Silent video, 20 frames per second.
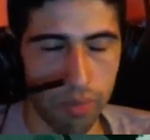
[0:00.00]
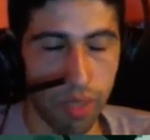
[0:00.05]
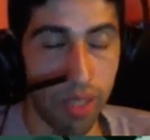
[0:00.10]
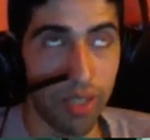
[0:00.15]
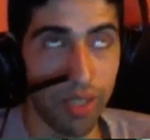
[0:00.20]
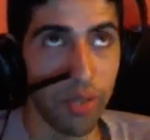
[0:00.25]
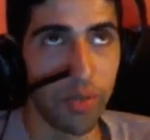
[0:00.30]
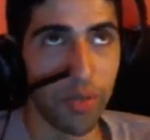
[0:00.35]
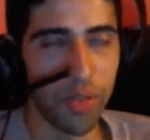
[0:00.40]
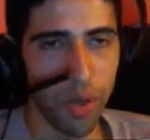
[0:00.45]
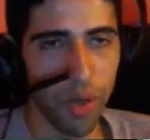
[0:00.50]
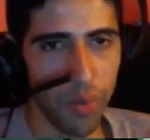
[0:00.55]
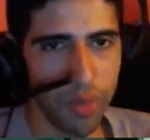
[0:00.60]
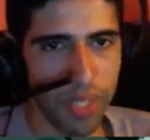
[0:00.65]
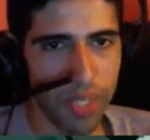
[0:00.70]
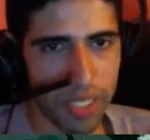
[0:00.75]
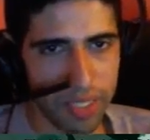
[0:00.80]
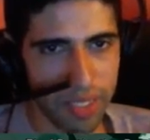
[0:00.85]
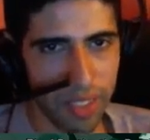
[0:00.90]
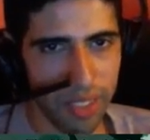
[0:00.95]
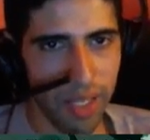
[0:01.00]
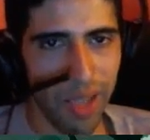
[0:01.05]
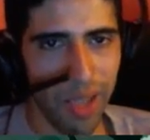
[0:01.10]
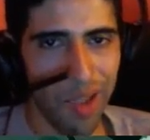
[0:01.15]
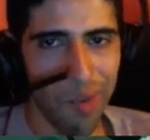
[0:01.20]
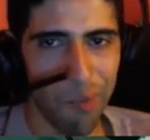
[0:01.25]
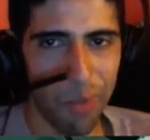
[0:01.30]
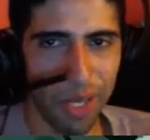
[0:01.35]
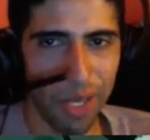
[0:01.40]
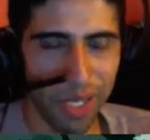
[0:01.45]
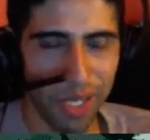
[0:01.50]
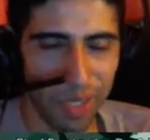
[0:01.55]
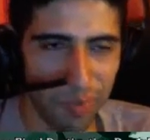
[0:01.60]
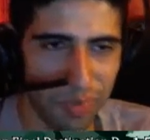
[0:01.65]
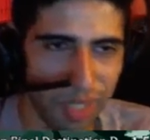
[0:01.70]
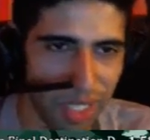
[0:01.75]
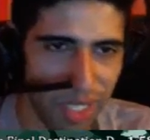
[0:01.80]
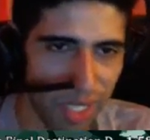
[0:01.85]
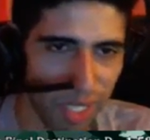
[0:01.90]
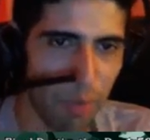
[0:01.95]
you start with Dixie, pick up
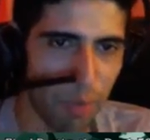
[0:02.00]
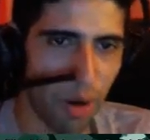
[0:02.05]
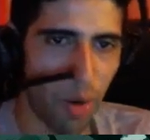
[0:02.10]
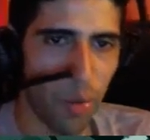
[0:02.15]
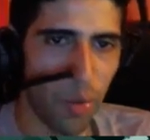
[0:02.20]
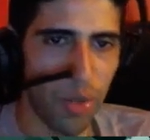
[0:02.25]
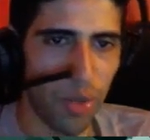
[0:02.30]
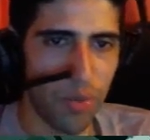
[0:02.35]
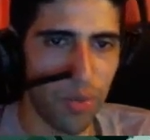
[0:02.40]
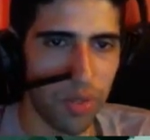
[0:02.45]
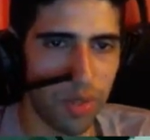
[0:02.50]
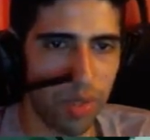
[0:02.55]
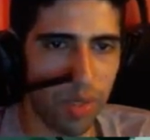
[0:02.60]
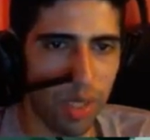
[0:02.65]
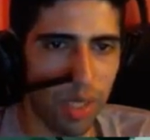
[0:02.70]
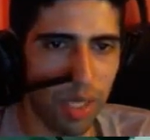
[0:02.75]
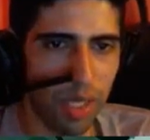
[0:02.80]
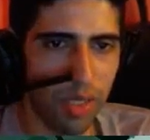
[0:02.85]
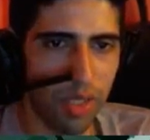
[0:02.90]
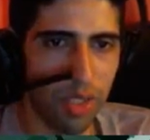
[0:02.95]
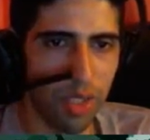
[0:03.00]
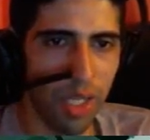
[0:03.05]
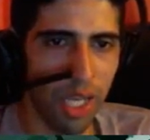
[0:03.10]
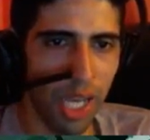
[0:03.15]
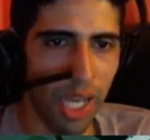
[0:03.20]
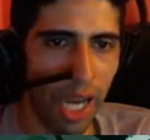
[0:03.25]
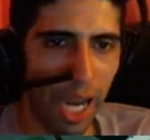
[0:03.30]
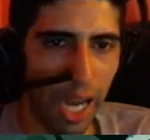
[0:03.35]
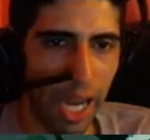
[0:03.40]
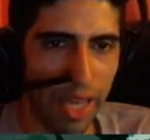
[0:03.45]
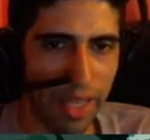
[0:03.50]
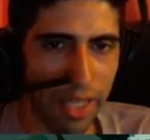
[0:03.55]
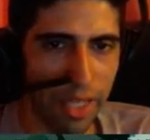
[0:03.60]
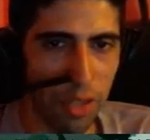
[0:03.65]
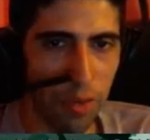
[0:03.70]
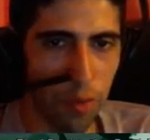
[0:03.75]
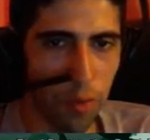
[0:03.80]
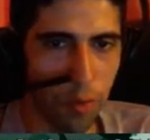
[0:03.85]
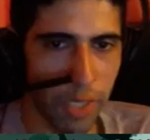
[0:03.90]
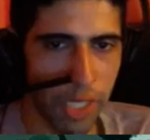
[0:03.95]
Diddy partway through the stage, and then
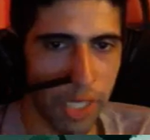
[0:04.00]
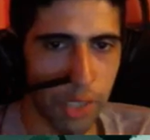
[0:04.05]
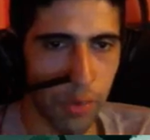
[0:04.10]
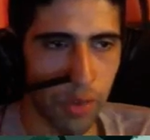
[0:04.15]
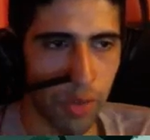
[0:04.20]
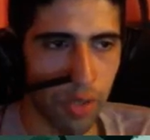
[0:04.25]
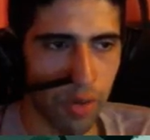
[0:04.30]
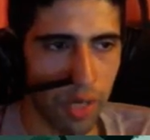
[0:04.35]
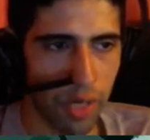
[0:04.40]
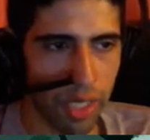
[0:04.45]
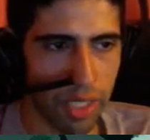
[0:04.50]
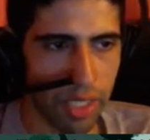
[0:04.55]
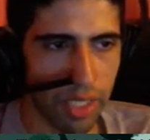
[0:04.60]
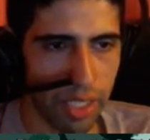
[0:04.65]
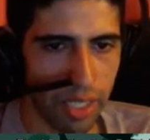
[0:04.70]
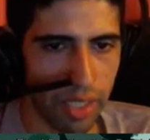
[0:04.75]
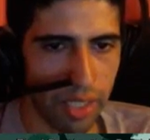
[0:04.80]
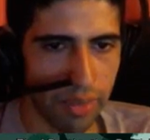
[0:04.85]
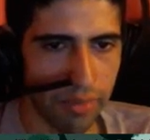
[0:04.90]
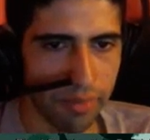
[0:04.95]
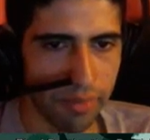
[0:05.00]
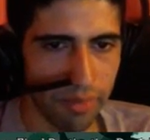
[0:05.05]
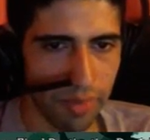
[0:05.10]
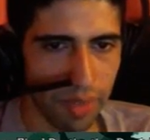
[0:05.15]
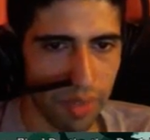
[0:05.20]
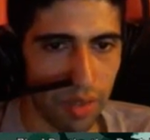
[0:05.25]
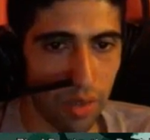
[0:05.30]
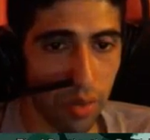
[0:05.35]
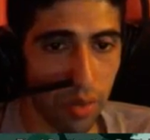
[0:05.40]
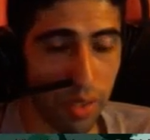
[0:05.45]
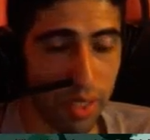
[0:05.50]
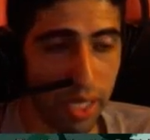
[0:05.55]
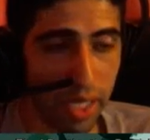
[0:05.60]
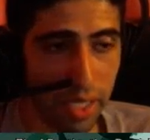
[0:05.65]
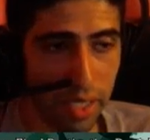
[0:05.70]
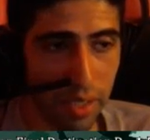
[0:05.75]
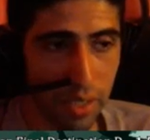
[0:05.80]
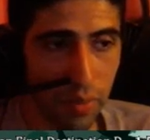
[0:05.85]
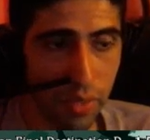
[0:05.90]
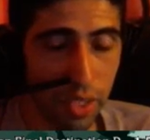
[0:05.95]
you finish with Cranky. So it's
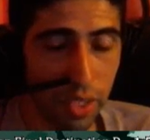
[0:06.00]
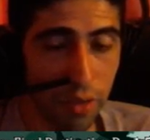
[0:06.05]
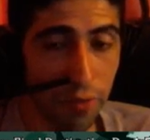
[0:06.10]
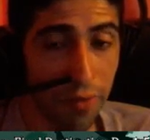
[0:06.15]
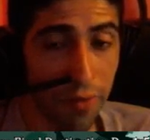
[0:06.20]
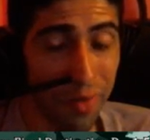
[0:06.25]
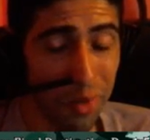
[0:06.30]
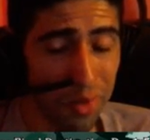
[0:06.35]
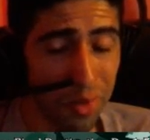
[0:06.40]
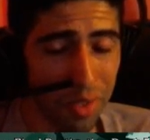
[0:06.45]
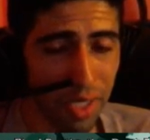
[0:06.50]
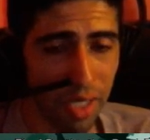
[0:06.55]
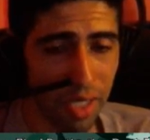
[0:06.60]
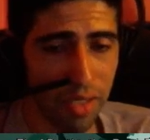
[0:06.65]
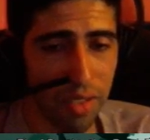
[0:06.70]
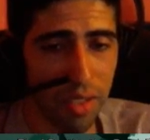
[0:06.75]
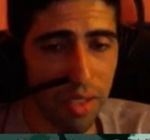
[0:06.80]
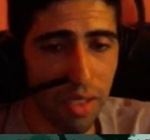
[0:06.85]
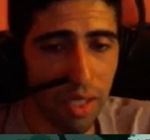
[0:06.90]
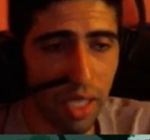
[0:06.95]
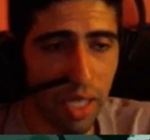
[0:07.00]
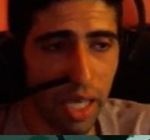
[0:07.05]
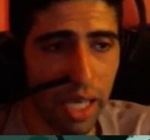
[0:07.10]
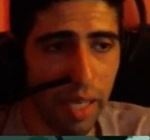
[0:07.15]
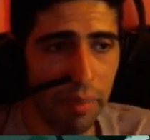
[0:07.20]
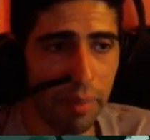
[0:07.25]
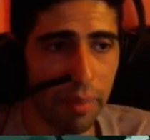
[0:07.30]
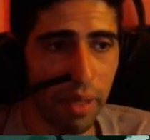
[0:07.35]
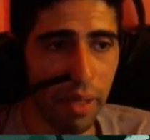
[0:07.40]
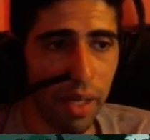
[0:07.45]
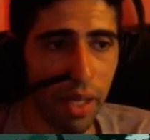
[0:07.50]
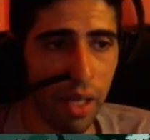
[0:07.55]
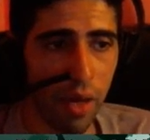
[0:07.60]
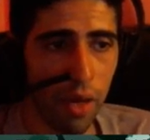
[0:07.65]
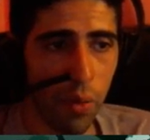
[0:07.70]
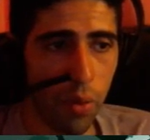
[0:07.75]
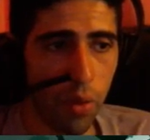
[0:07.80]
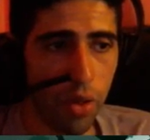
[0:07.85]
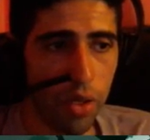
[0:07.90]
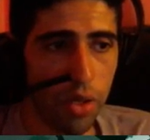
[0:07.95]
actually one of the few stages in the game
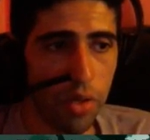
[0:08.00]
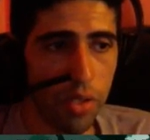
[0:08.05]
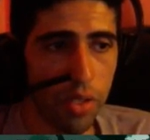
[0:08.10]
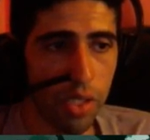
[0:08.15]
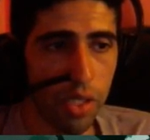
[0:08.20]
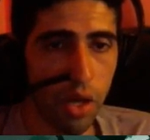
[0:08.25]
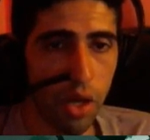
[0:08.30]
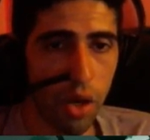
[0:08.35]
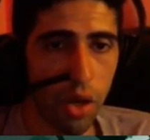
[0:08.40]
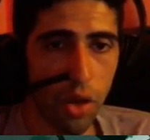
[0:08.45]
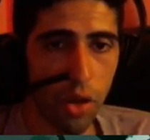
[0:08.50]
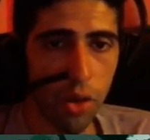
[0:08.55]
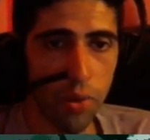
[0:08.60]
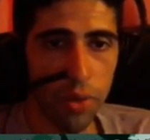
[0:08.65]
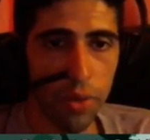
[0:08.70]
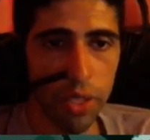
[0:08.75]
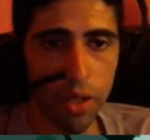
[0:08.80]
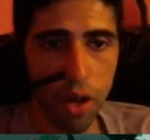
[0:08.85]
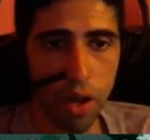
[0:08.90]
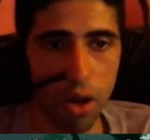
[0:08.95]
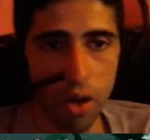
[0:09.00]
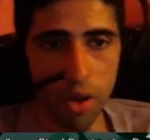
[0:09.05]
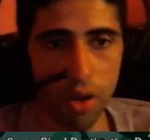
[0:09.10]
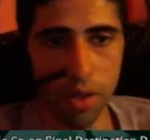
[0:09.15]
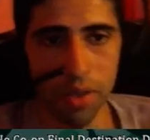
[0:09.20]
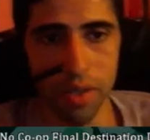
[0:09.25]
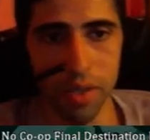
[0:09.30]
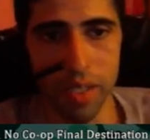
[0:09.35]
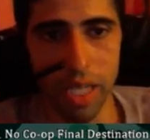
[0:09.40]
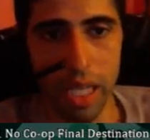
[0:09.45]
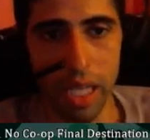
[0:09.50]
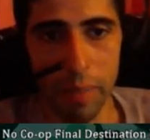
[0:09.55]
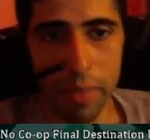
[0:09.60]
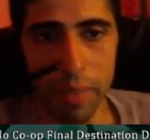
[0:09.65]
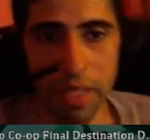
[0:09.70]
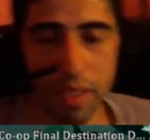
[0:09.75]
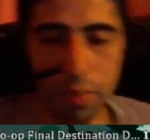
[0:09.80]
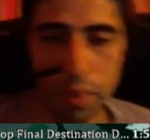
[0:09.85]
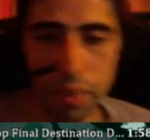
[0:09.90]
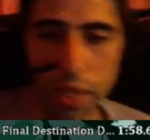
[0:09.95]
where using all three Kongs came
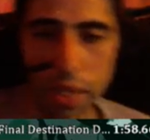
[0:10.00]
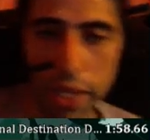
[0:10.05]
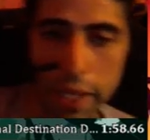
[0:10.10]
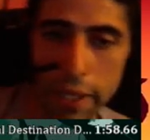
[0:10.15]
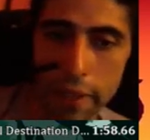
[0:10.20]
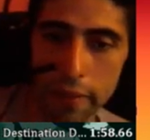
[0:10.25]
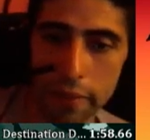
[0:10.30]
into play.